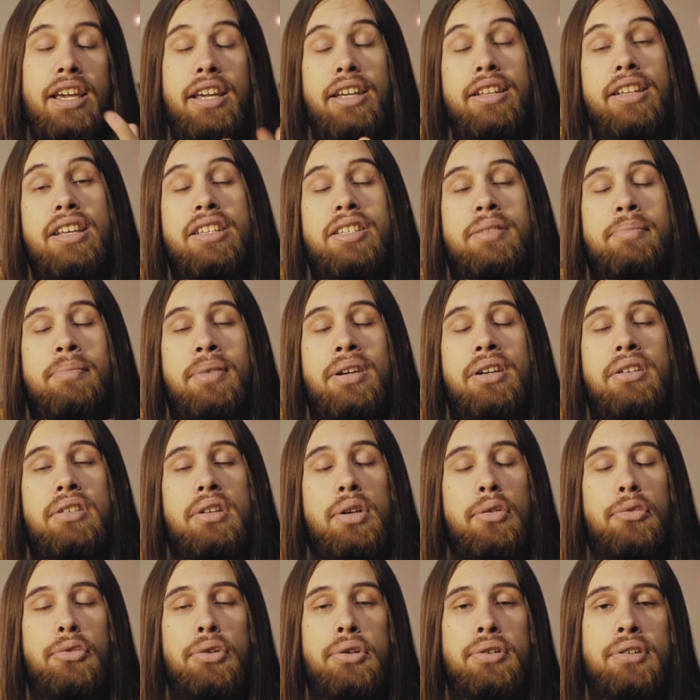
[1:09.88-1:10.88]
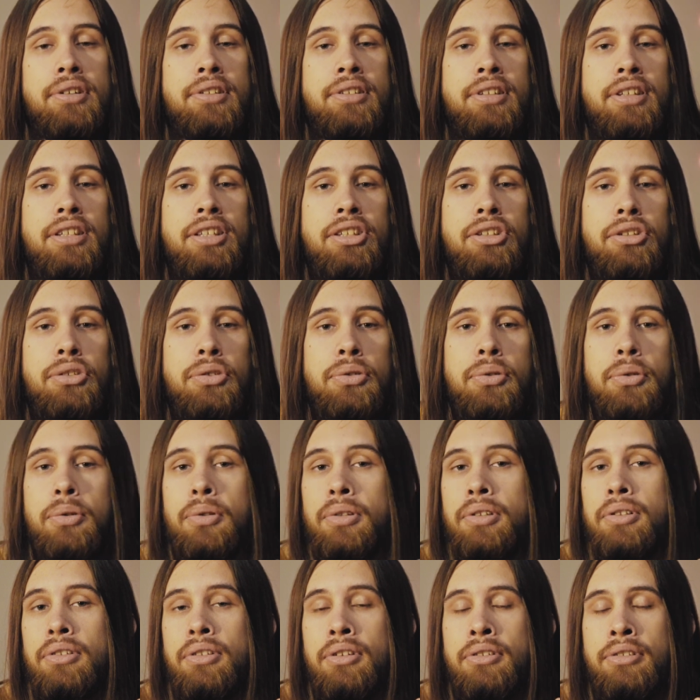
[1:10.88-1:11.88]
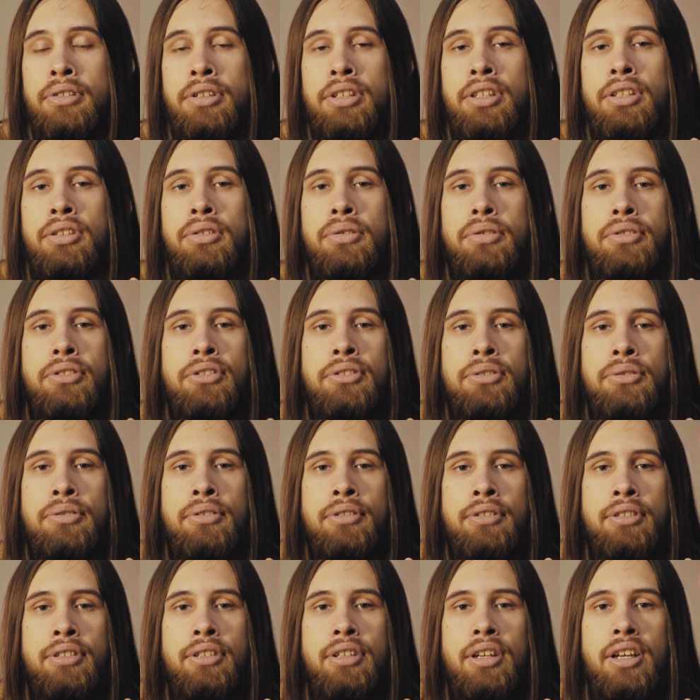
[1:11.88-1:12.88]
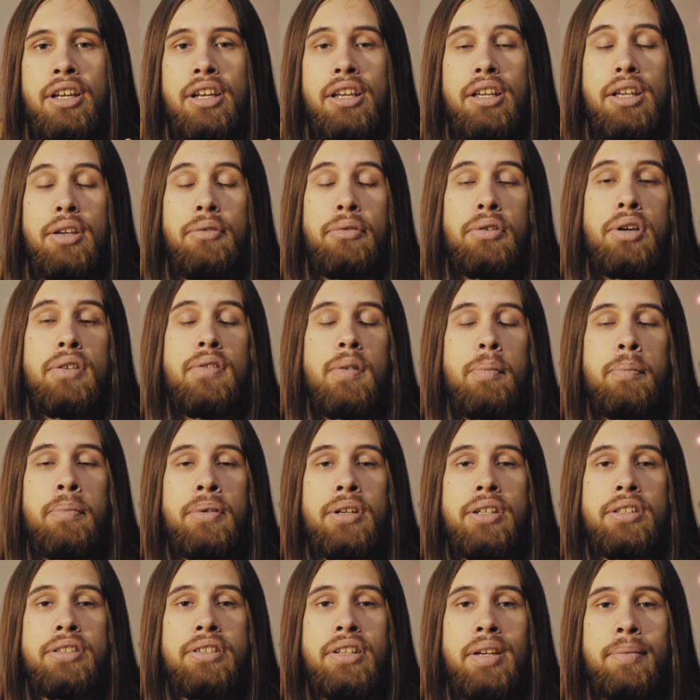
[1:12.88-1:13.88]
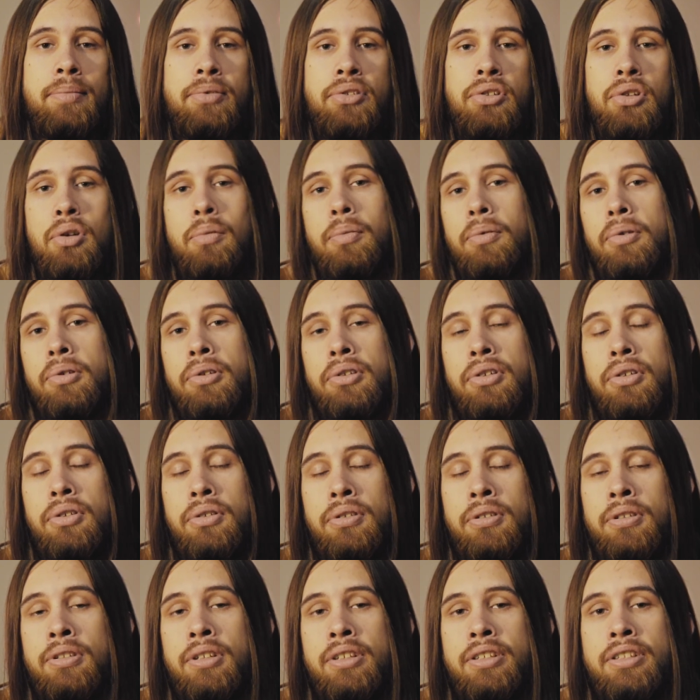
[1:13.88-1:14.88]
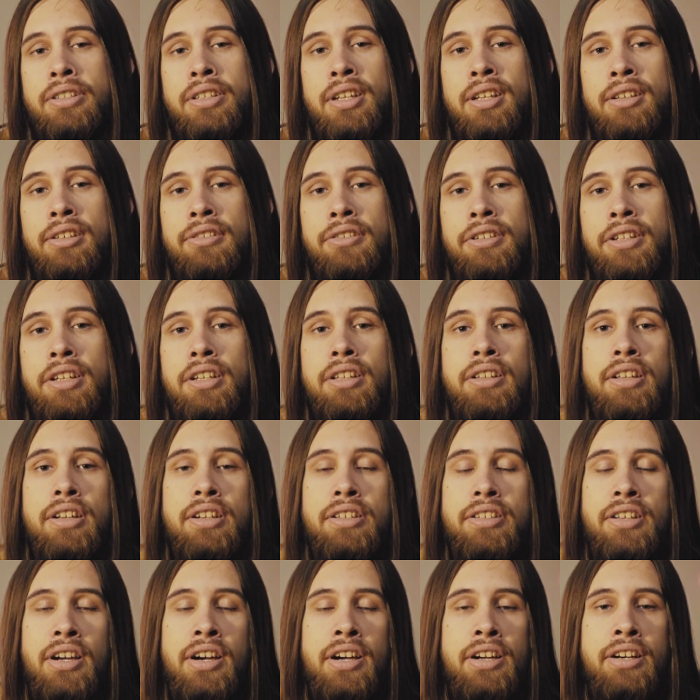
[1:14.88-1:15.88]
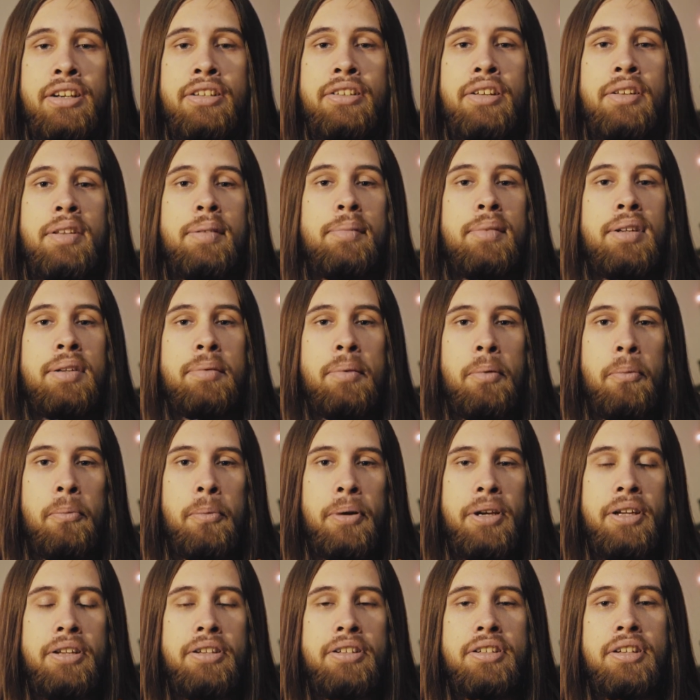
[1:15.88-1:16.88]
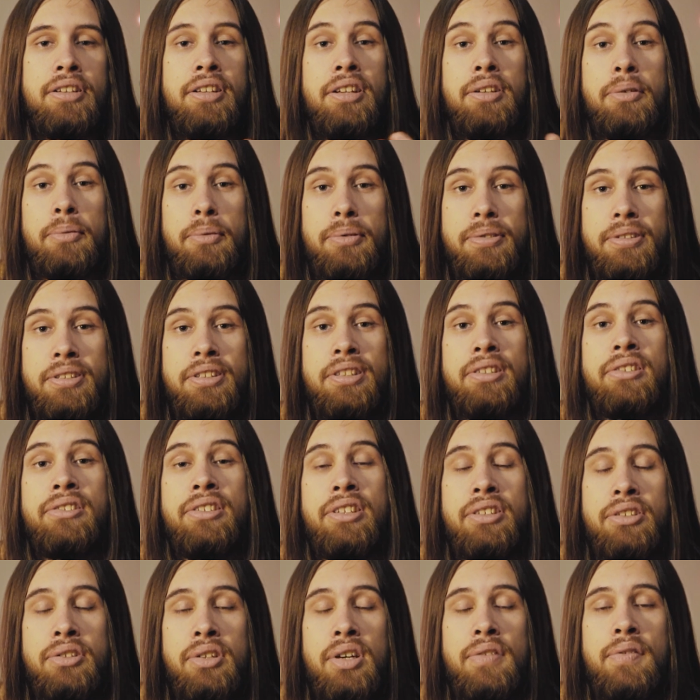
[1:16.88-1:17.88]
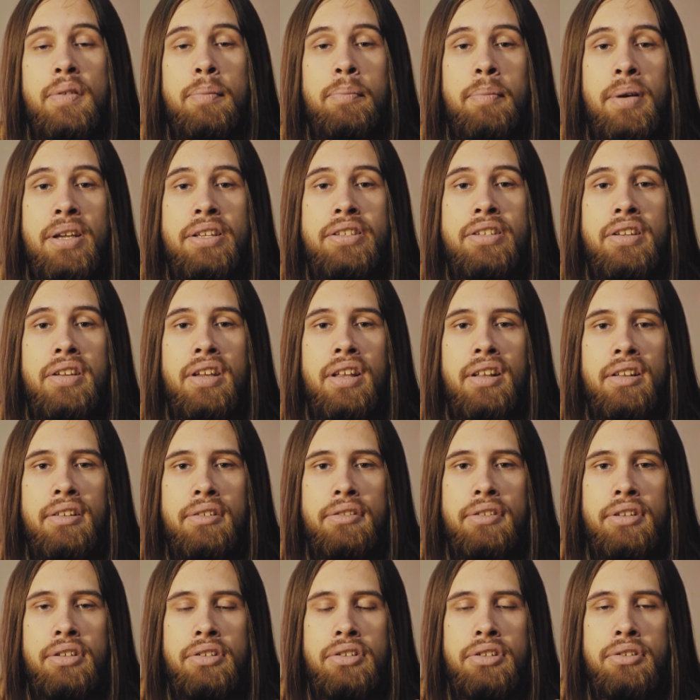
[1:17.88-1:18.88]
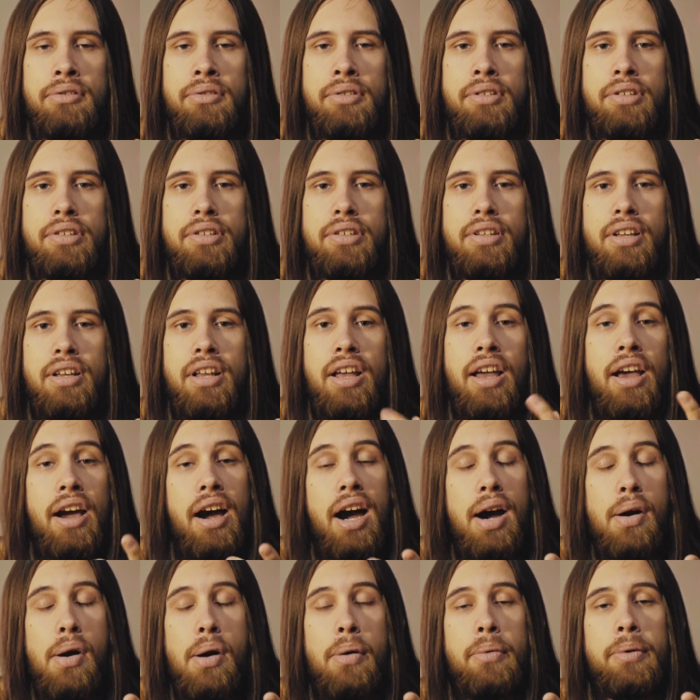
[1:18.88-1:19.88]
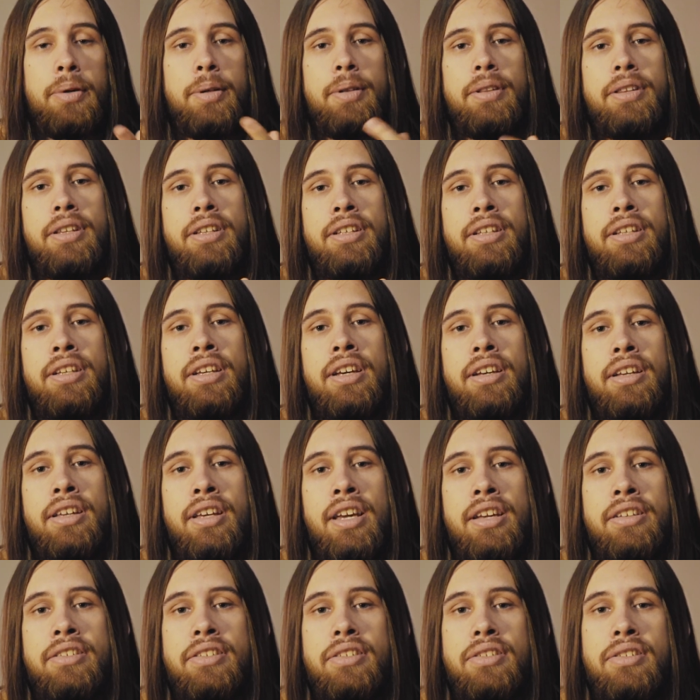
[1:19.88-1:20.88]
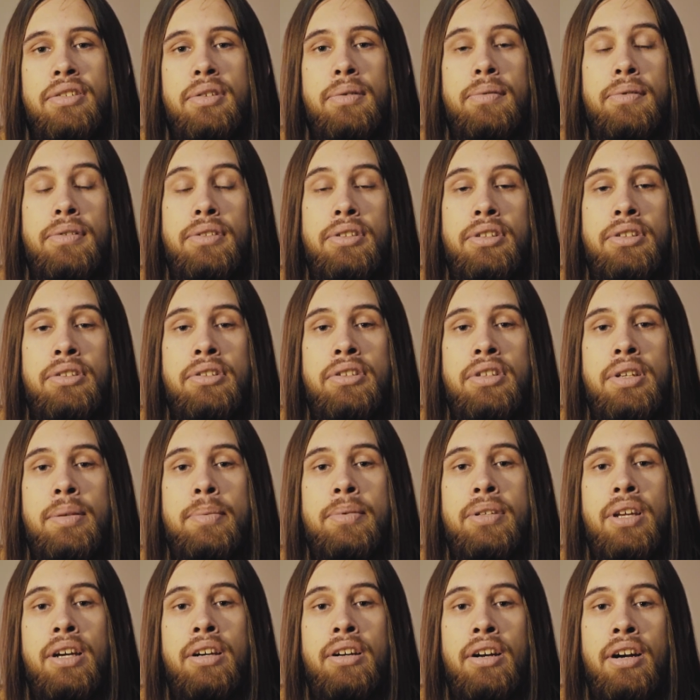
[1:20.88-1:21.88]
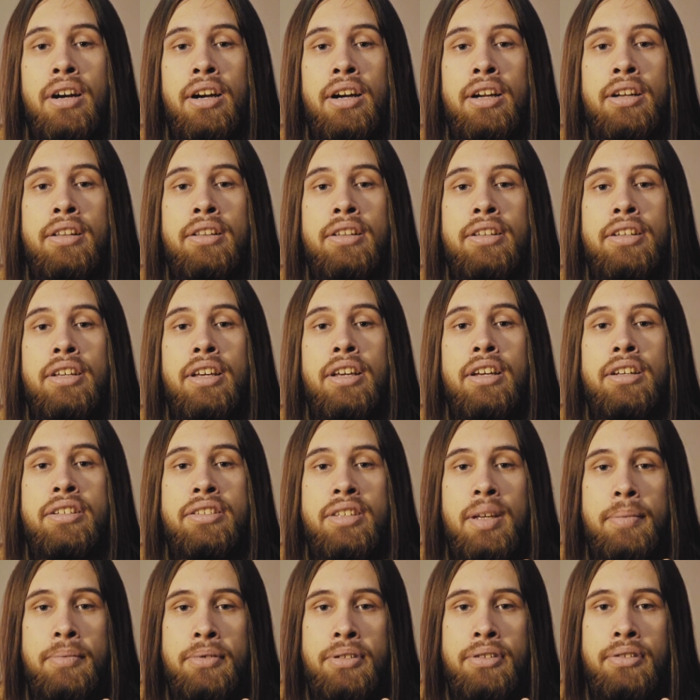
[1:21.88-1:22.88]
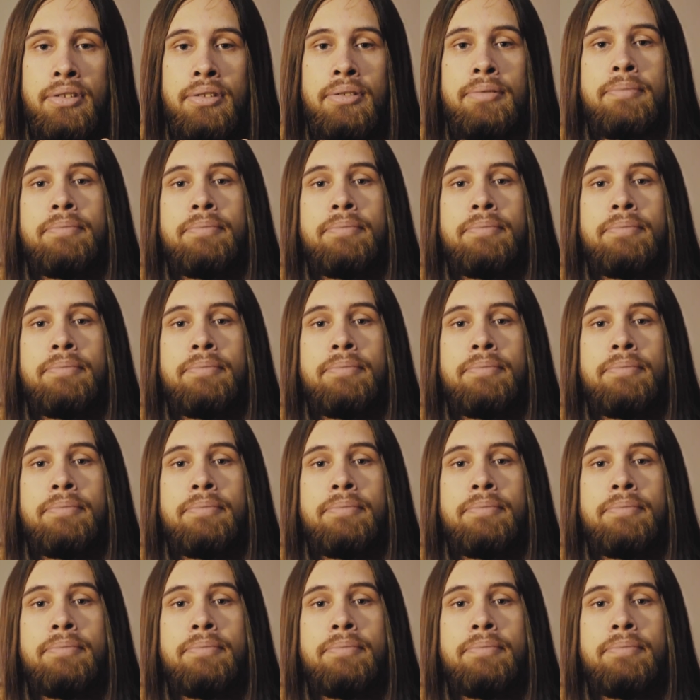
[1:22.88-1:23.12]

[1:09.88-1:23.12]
It doesn't matter if you're an EU or non-EU student. If you have a part-time job or you earn a salary that is higher than the minimum wage, then you will still need to have a basic health insurance. However, the cases of internships are highly exceptional.